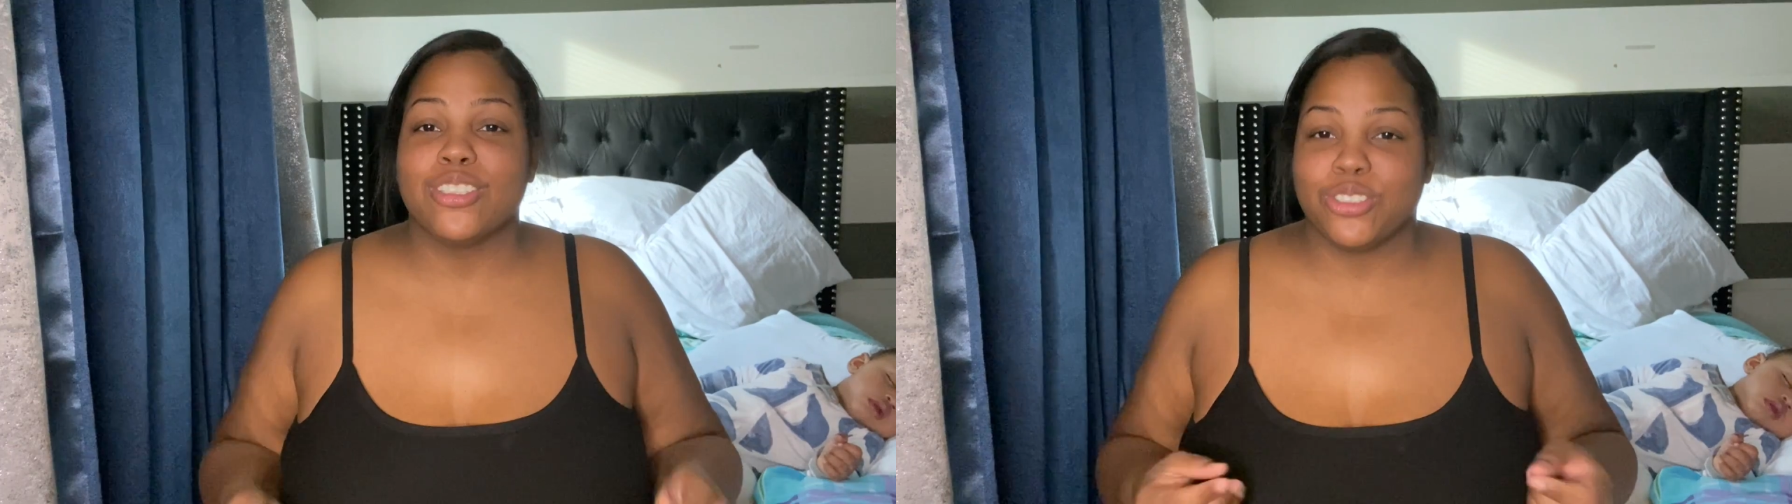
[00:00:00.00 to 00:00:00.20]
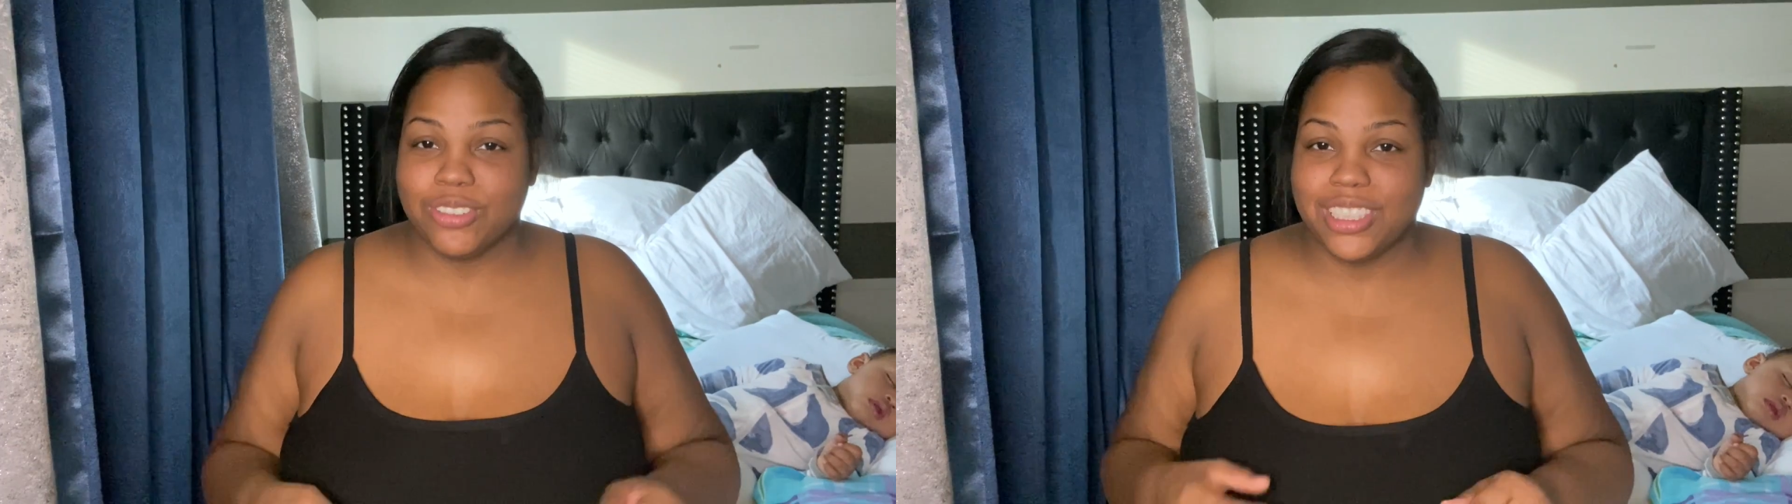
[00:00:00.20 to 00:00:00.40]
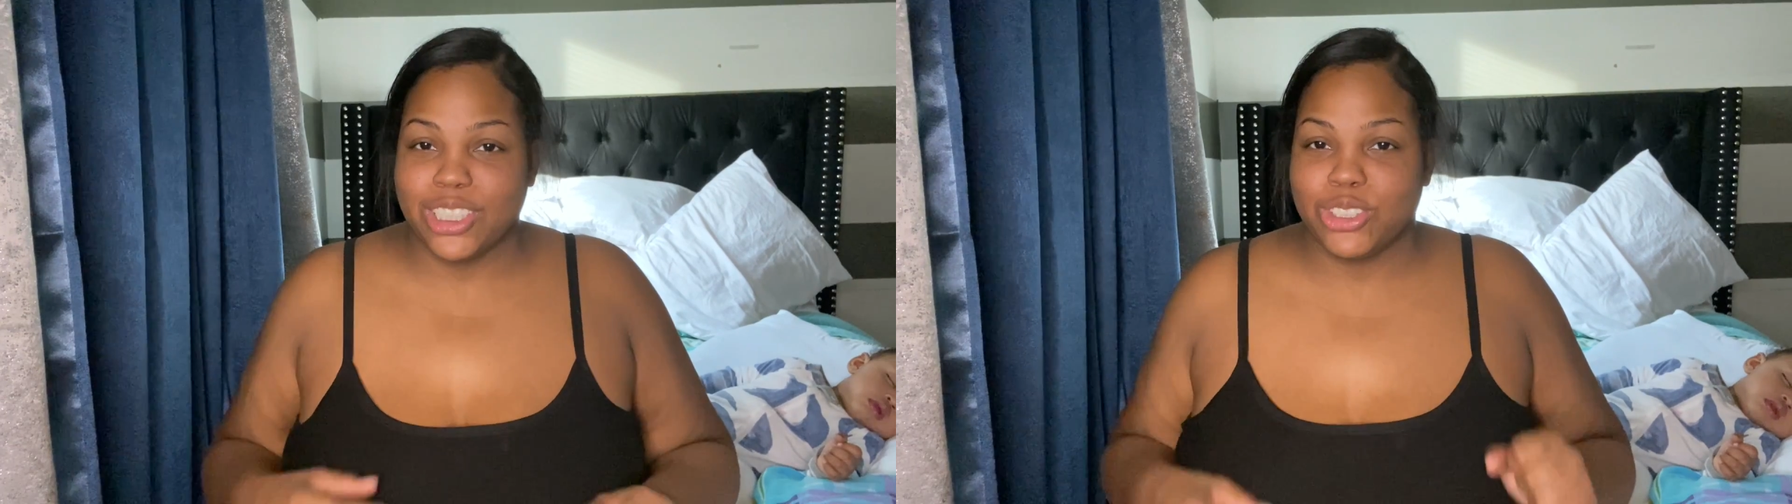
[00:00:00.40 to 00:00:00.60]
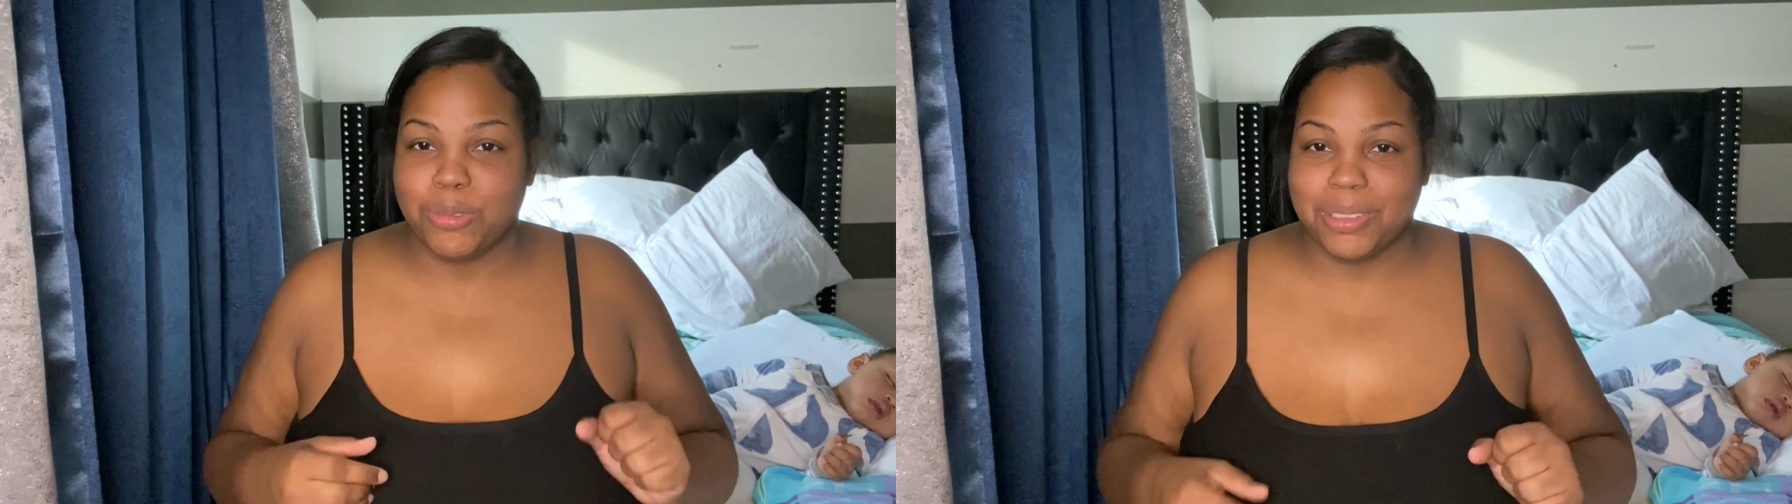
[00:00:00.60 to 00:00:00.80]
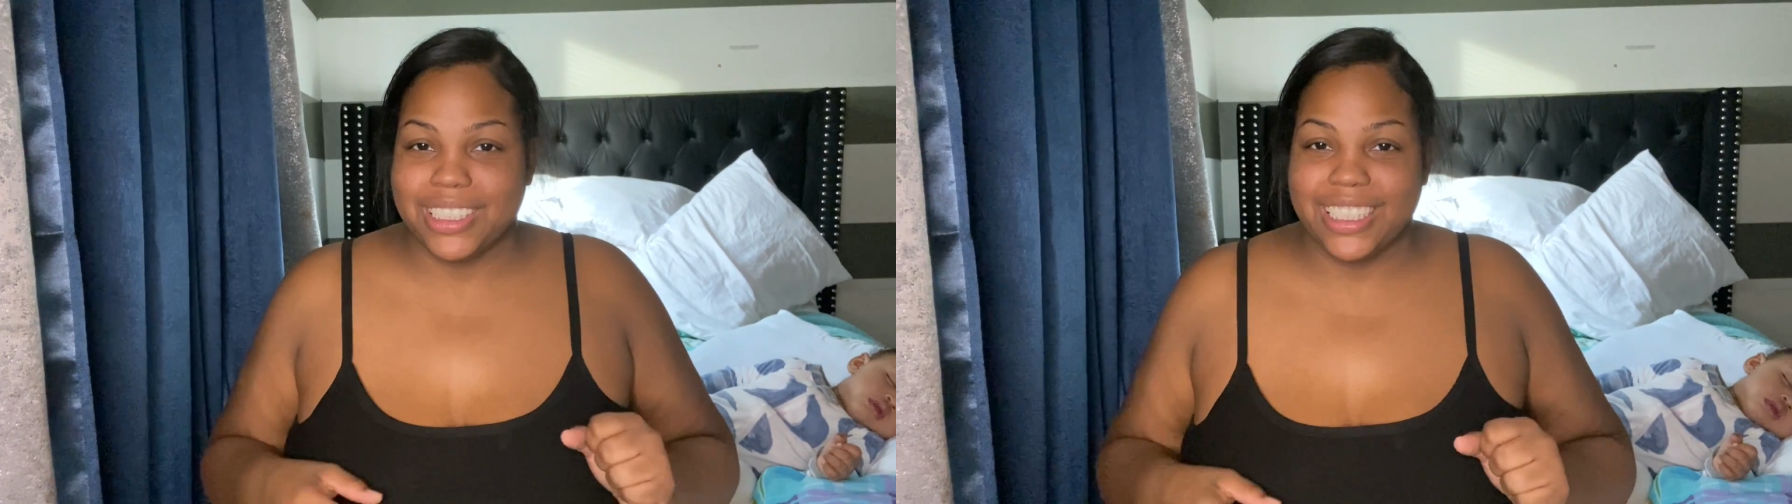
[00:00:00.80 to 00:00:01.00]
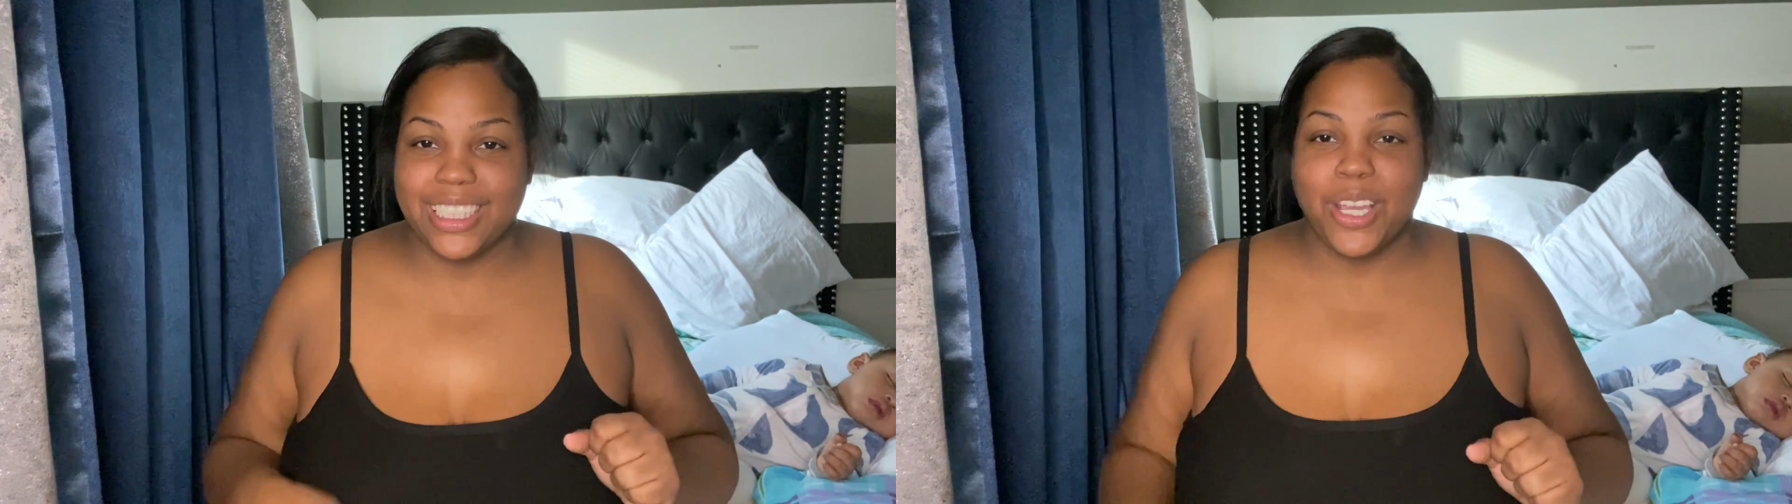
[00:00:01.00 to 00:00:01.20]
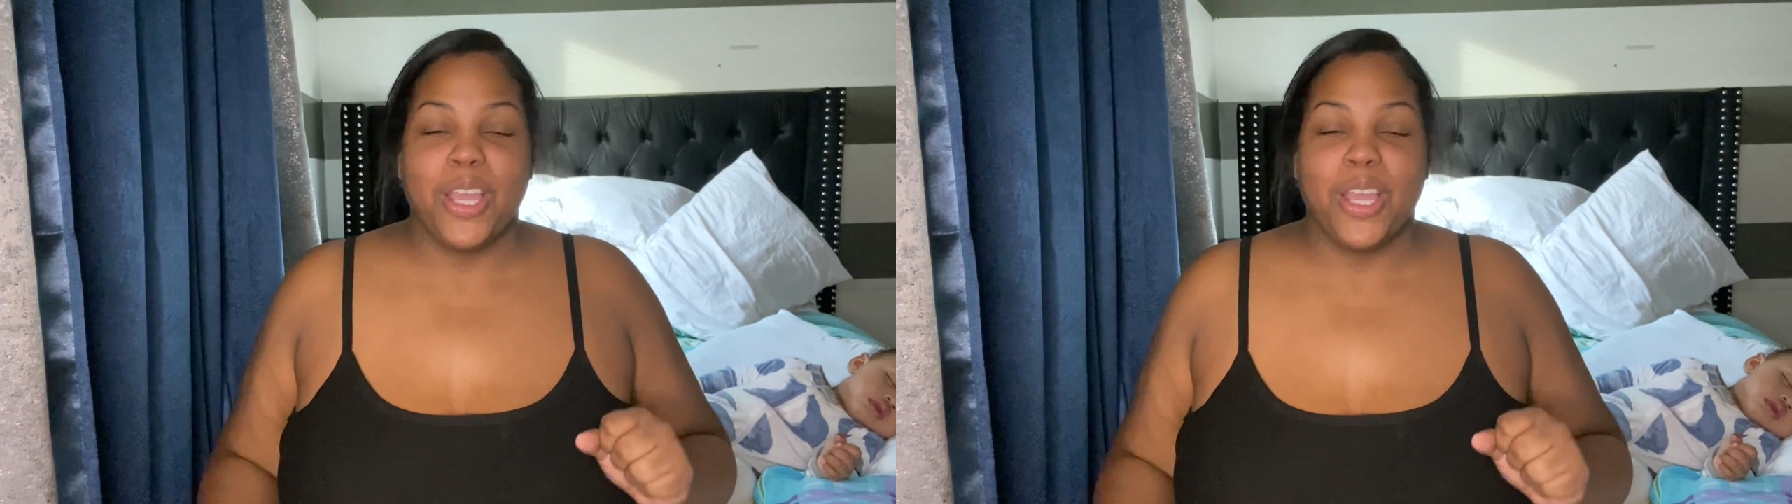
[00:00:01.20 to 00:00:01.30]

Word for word: Tree that she was in.